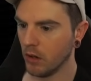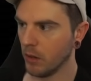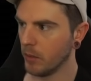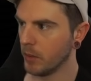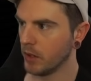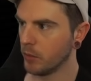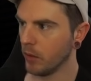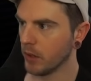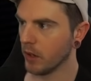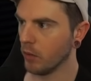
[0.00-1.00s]
I mean, he's
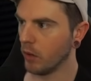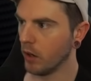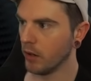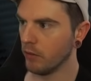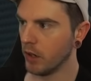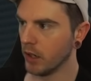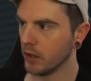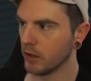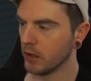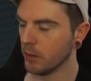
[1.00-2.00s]
probably got one. He
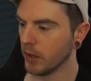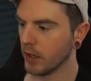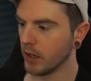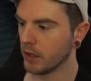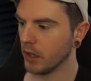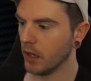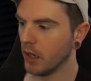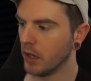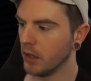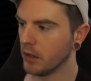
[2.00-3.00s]
really doesn't seem like he gets out of
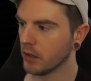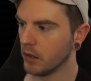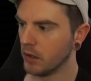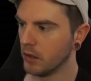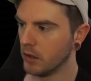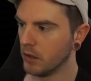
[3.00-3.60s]
line, this guy.